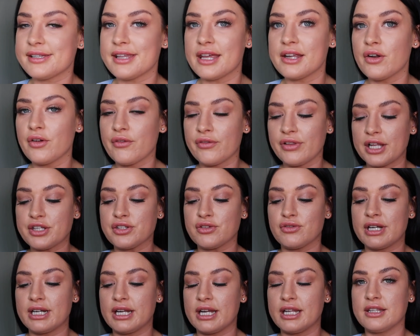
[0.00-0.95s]
they're not
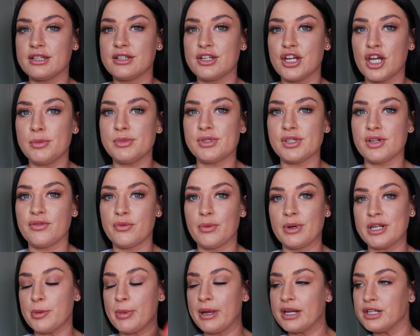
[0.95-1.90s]
flattering in terms of
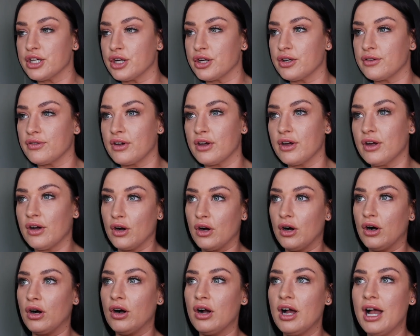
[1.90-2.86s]
when you bend over
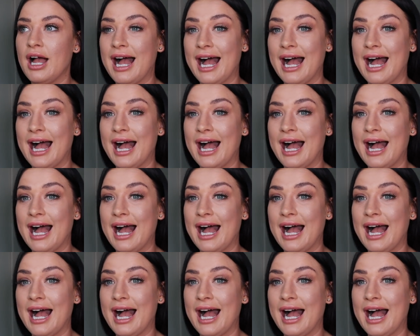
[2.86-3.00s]
or